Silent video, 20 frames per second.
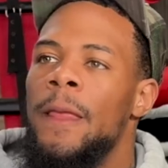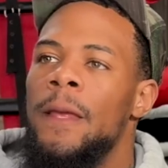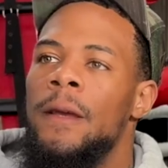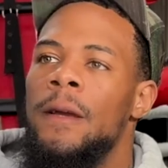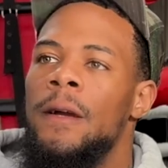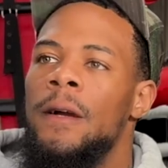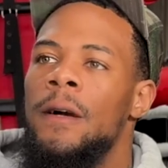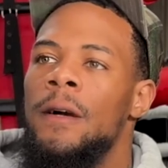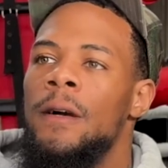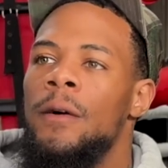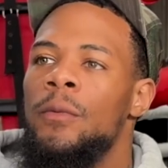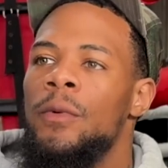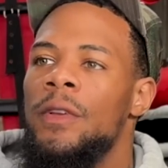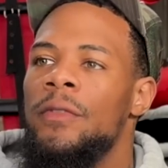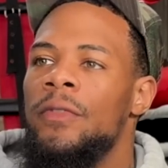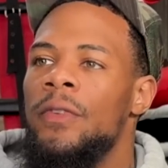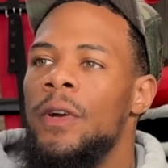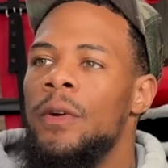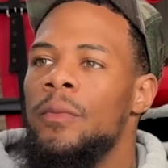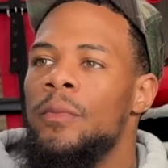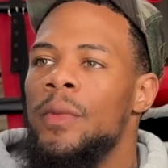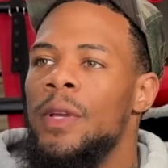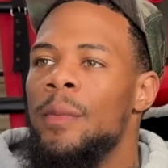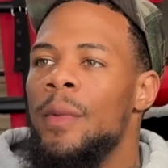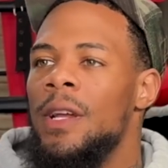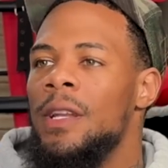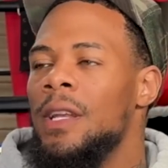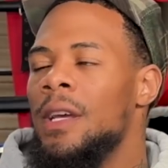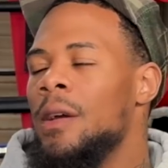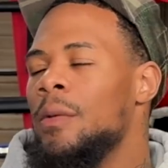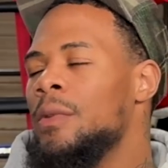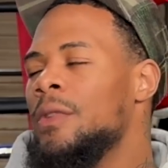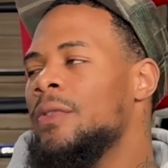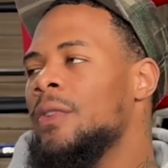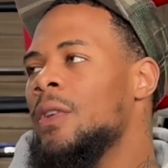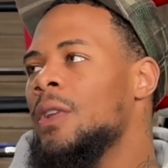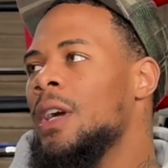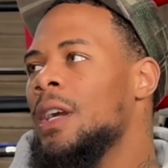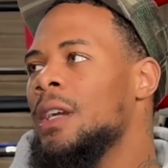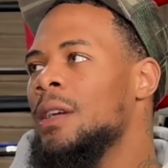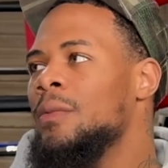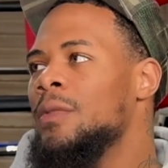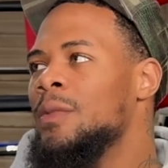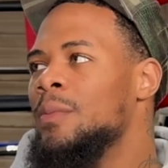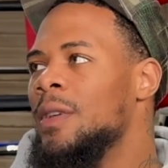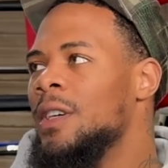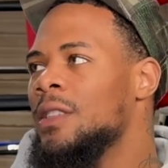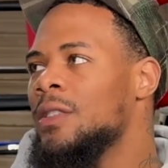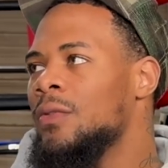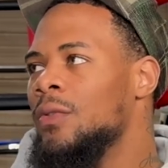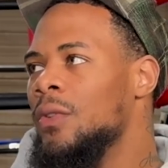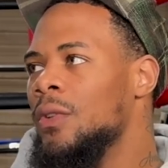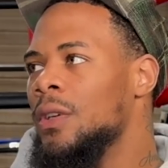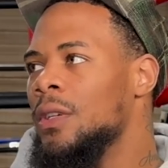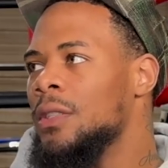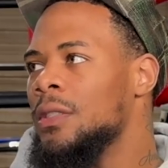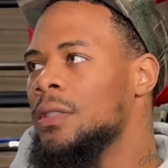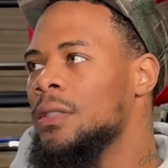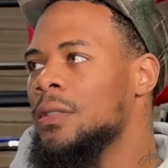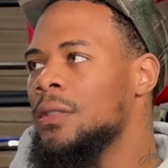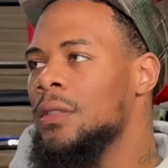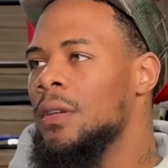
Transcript: Me and my dad, we felt like it was best for us,